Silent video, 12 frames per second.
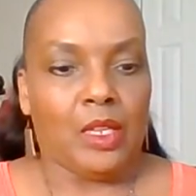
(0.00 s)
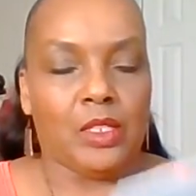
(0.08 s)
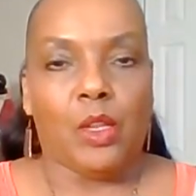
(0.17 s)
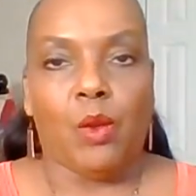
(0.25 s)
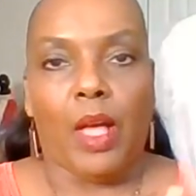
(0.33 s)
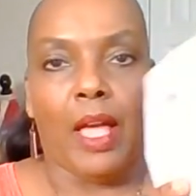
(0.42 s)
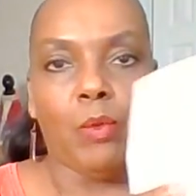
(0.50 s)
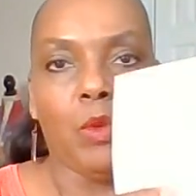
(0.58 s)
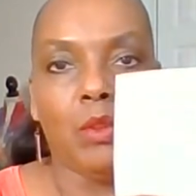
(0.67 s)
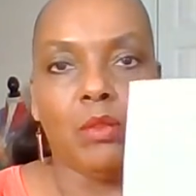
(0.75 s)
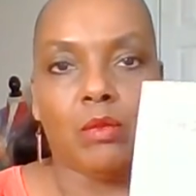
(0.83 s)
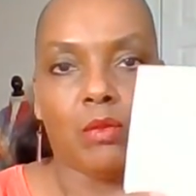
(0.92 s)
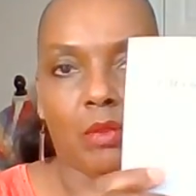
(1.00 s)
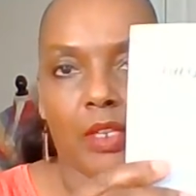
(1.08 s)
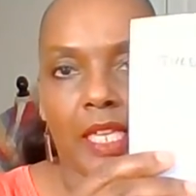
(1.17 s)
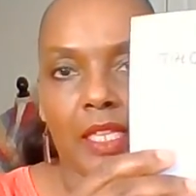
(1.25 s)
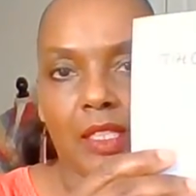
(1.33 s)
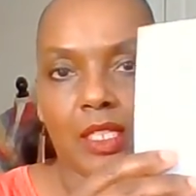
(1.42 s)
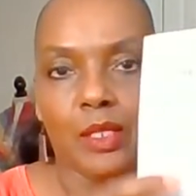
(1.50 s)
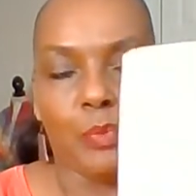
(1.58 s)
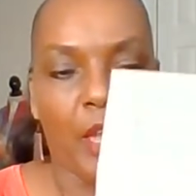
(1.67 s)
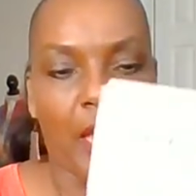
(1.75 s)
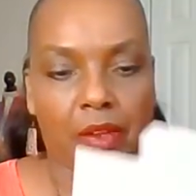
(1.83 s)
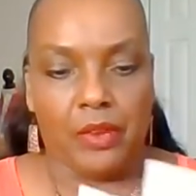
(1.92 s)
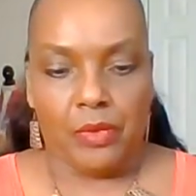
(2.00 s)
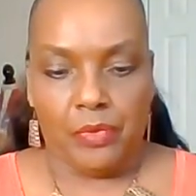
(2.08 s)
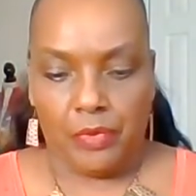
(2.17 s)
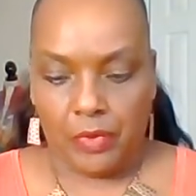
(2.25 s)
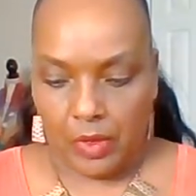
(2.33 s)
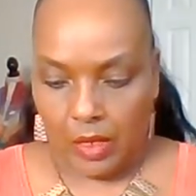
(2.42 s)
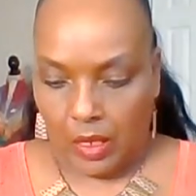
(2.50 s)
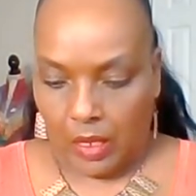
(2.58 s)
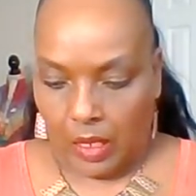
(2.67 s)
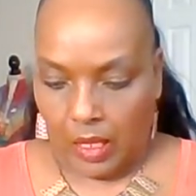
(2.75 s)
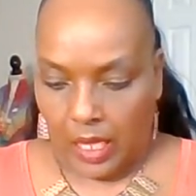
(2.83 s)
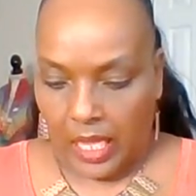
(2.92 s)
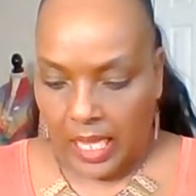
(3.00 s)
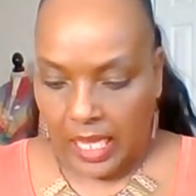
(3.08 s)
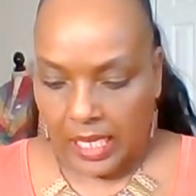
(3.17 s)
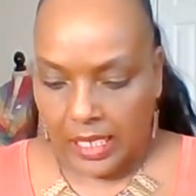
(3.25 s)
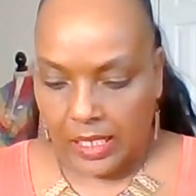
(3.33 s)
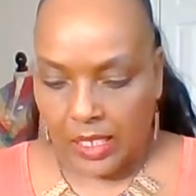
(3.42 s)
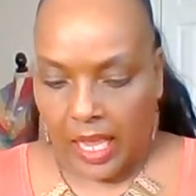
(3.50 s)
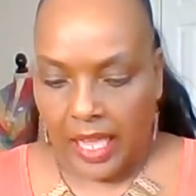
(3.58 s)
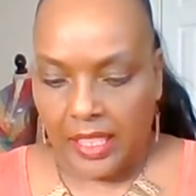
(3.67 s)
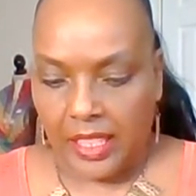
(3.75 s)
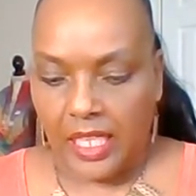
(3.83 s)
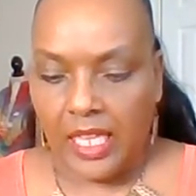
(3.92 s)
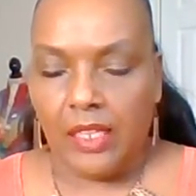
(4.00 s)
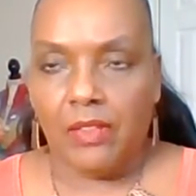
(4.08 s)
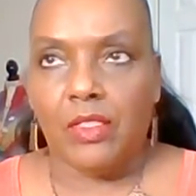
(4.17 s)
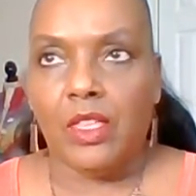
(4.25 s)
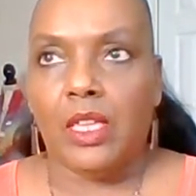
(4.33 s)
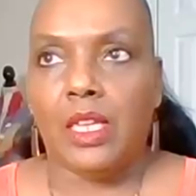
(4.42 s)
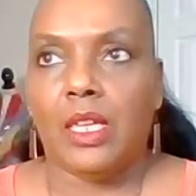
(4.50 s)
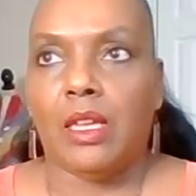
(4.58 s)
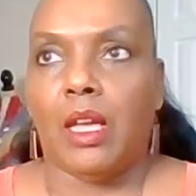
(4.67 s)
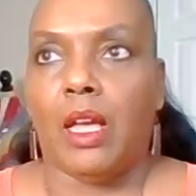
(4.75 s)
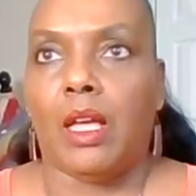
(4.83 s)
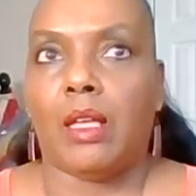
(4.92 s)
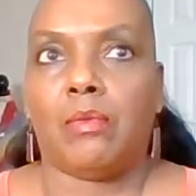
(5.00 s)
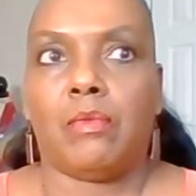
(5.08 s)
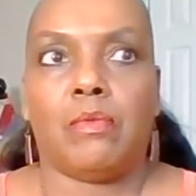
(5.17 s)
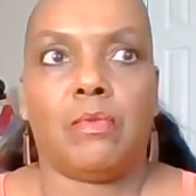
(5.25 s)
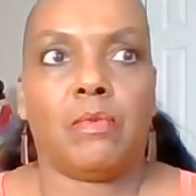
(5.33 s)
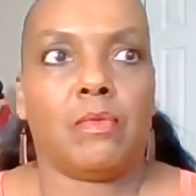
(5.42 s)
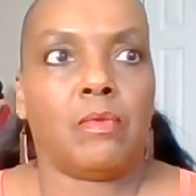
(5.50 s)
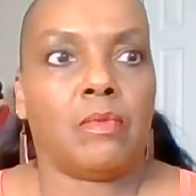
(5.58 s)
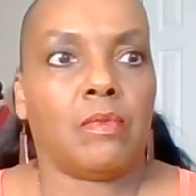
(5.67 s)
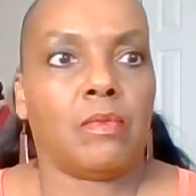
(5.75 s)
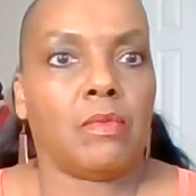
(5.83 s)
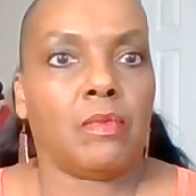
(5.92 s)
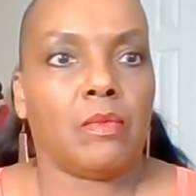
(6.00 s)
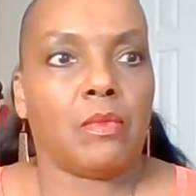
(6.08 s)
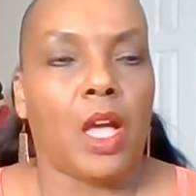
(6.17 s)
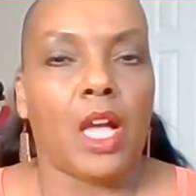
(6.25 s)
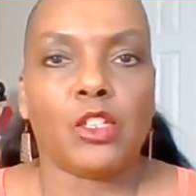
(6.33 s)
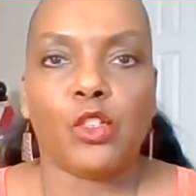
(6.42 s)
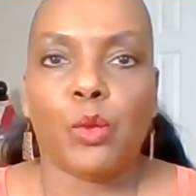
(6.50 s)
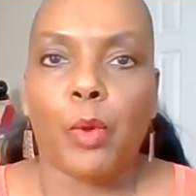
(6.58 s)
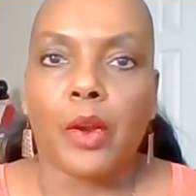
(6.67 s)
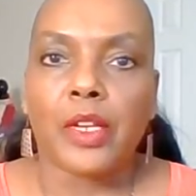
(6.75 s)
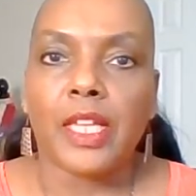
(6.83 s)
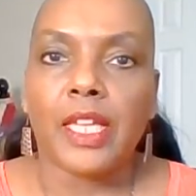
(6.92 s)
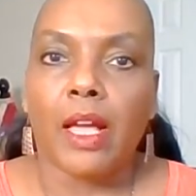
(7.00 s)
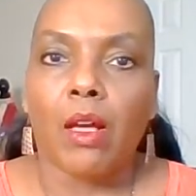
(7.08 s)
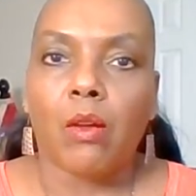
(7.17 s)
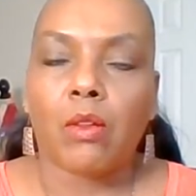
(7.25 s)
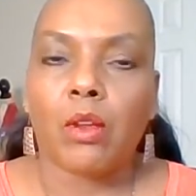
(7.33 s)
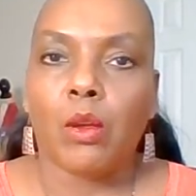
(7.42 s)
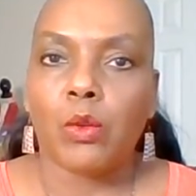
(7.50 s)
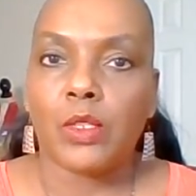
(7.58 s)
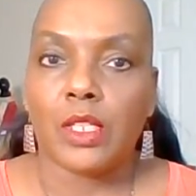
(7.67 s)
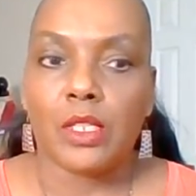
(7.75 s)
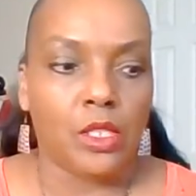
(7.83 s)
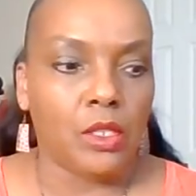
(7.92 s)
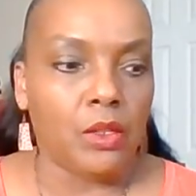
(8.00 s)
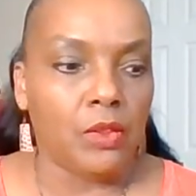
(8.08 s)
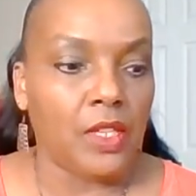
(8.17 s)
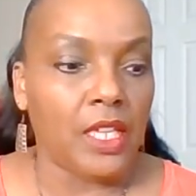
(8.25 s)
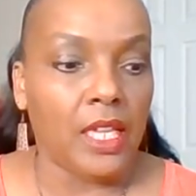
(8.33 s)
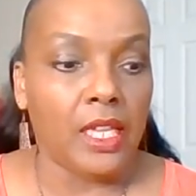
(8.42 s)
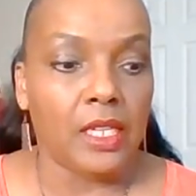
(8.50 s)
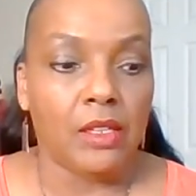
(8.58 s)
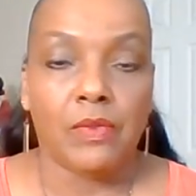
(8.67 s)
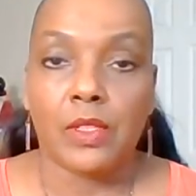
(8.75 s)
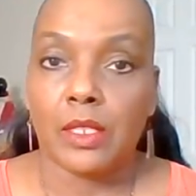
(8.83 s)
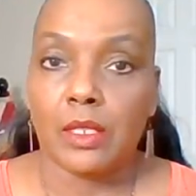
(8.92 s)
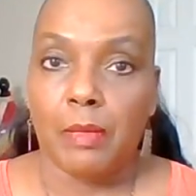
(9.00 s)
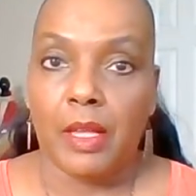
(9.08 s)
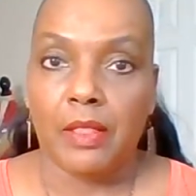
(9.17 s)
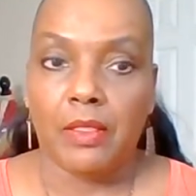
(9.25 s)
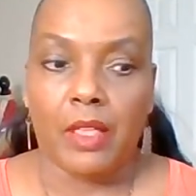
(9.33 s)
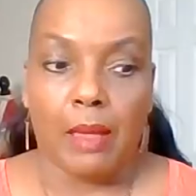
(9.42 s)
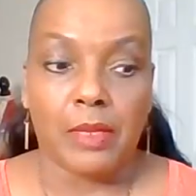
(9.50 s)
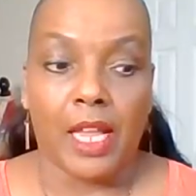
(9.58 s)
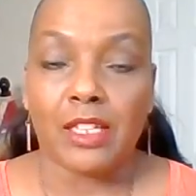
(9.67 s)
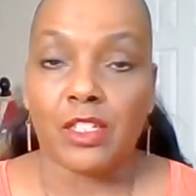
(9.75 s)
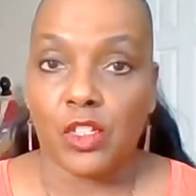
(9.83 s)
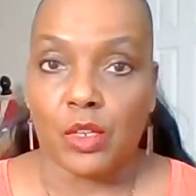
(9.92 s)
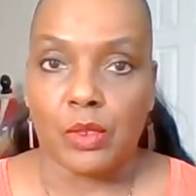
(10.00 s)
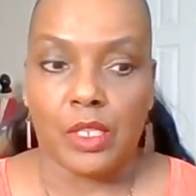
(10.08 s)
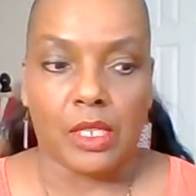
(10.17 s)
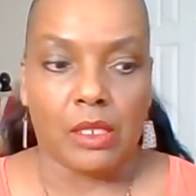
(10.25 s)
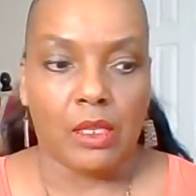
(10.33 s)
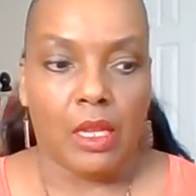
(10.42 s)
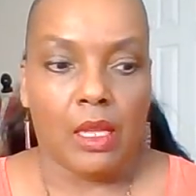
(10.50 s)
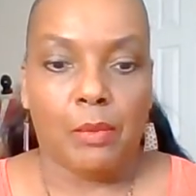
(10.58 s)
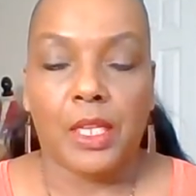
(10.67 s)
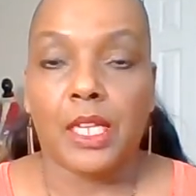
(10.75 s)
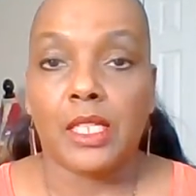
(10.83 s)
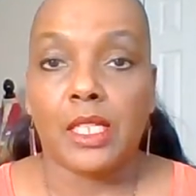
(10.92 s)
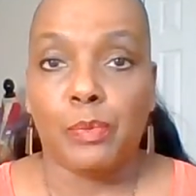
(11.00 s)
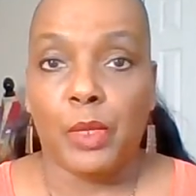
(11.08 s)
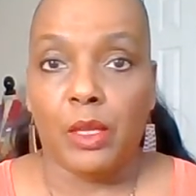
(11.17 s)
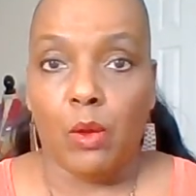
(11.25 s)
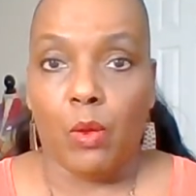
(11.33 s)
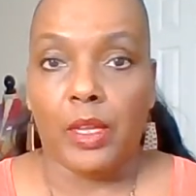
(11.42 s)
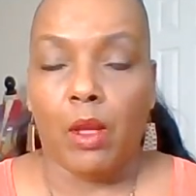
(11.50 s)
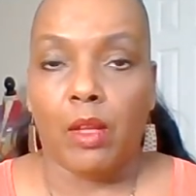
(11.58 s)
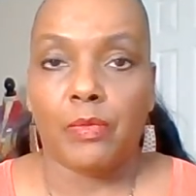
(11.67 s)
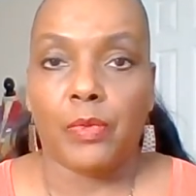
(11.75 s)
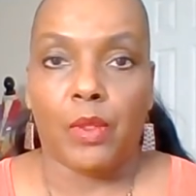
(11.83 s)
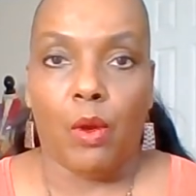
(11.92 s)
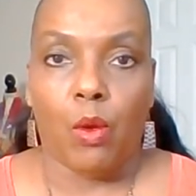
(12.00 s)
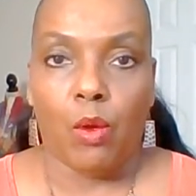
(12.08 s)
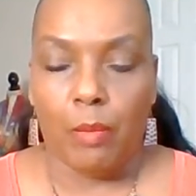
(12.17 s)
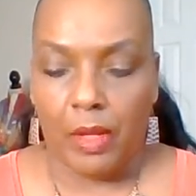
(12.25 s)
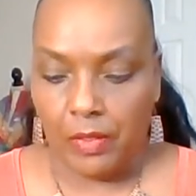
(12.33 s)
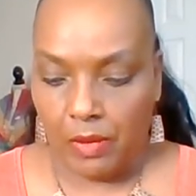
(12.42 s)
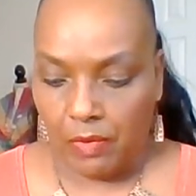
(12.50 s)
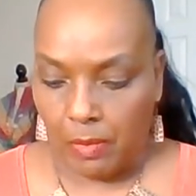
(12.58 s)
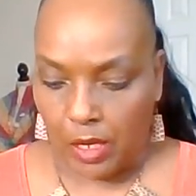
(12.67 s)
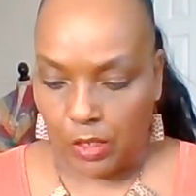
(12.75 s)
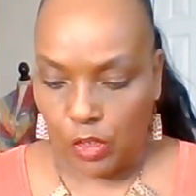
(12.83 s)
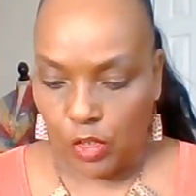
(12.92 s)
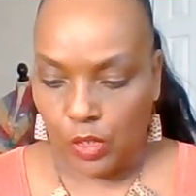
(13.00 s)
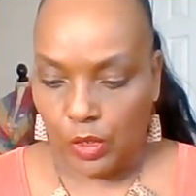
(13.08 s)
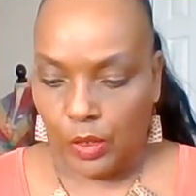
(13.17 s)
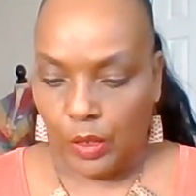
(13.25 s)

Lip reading: So I will link this pattern, and I think the Octo Party Cow goes until the end of this month. I'm not certain because it's been going on for the whole month of March.